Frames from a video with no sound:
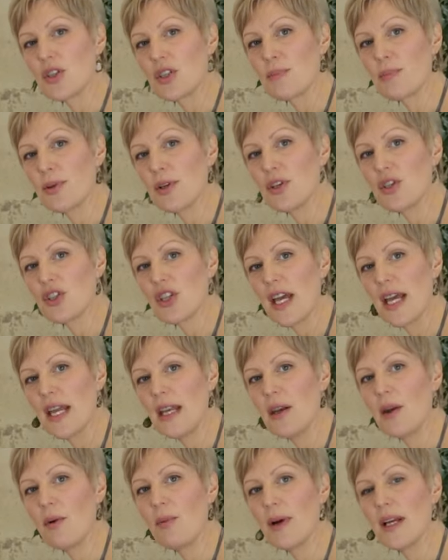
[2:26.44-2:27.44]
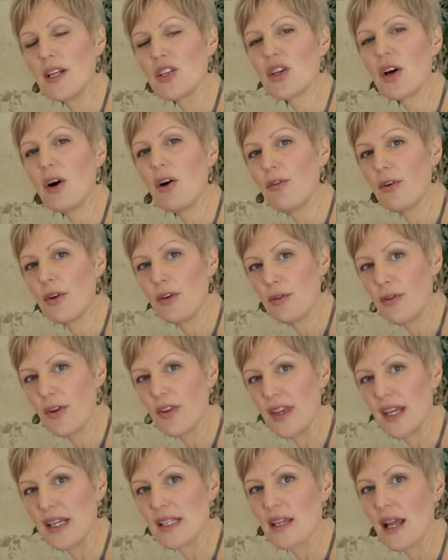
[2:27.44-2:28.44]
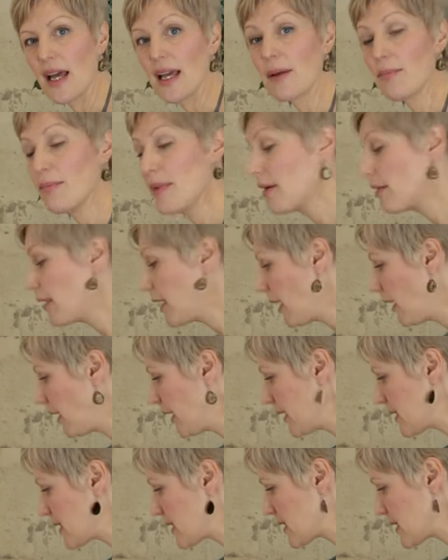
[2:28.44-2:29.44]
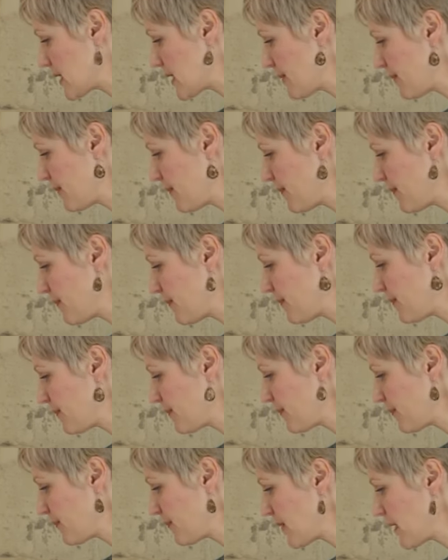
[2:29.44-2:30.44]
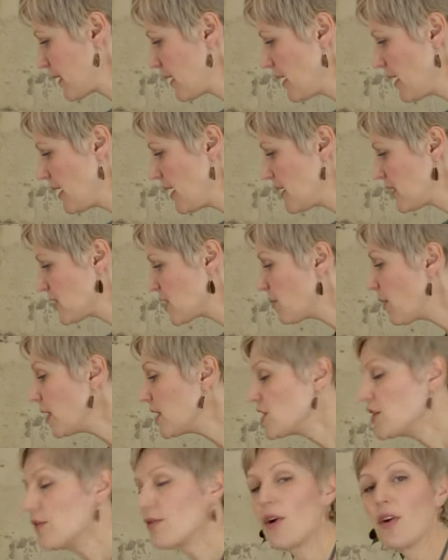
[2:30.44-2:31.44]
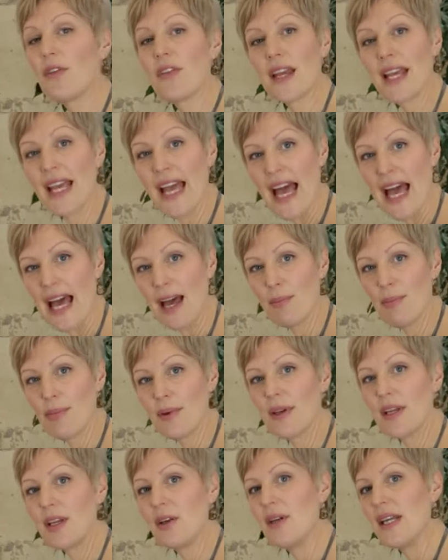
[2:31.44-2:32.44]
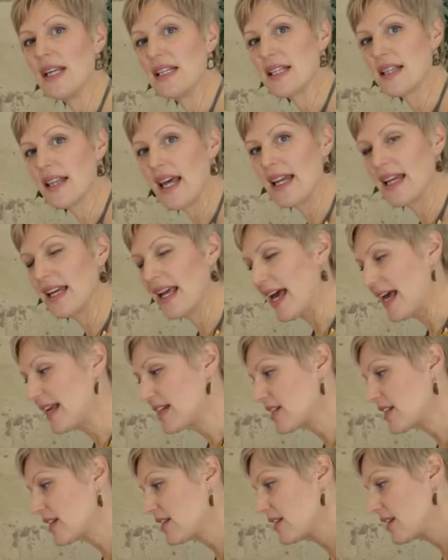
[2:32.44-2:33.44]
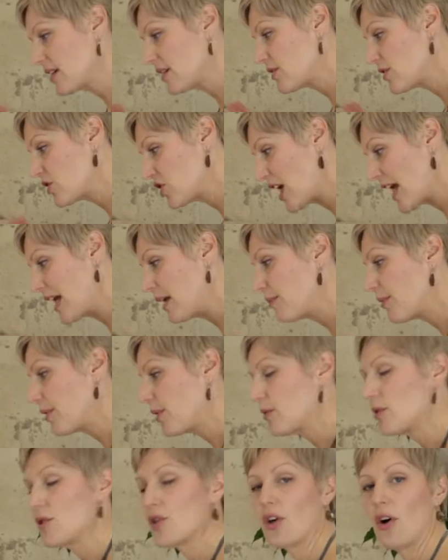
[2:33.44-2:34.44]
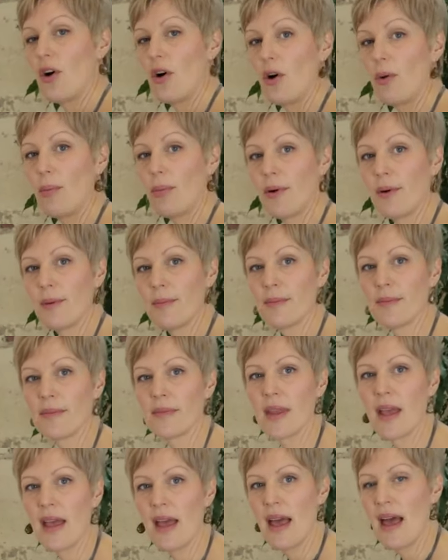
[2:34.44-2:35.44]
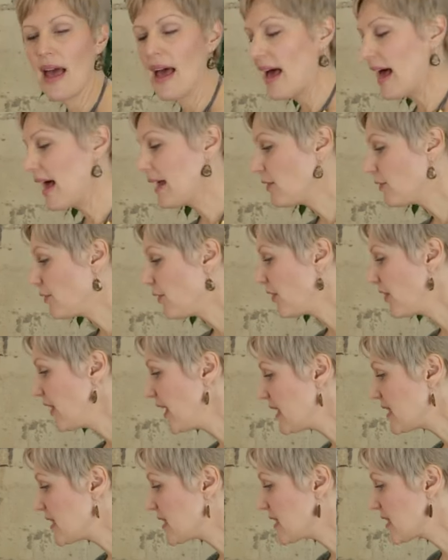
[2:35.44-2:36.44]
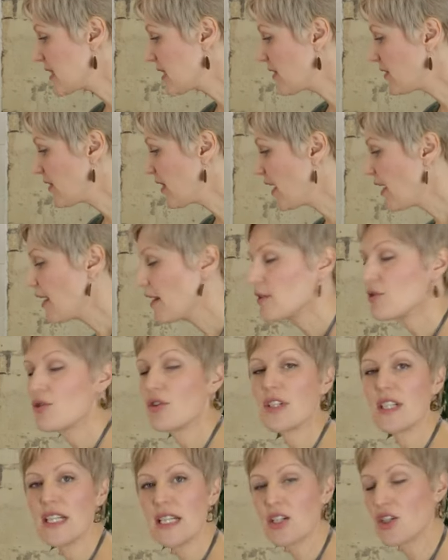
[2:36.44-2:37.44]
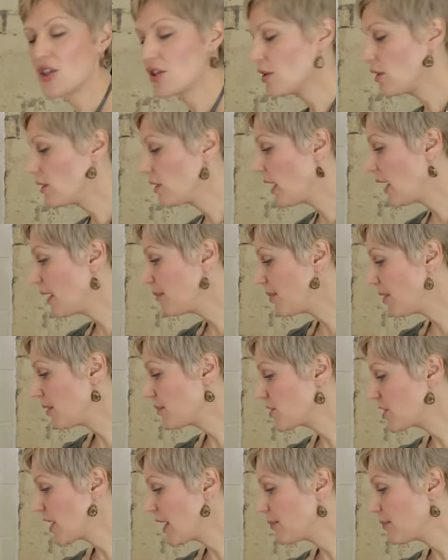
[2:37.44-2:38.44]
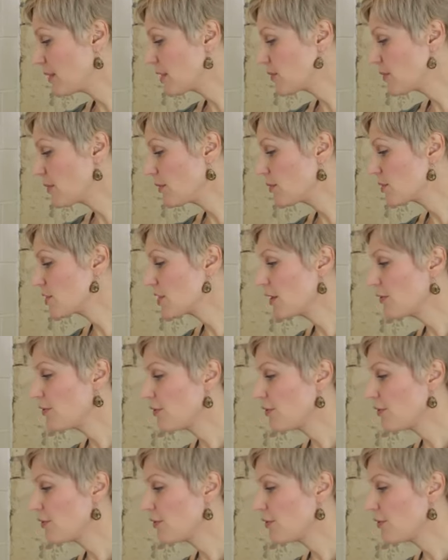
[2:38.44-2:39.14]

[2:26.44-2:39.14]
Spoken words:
just push in, which are often for things like mirror lights. So once you've got the cap, you need to then get the shape on top. And for this, the traditional light bulb shape, which we're also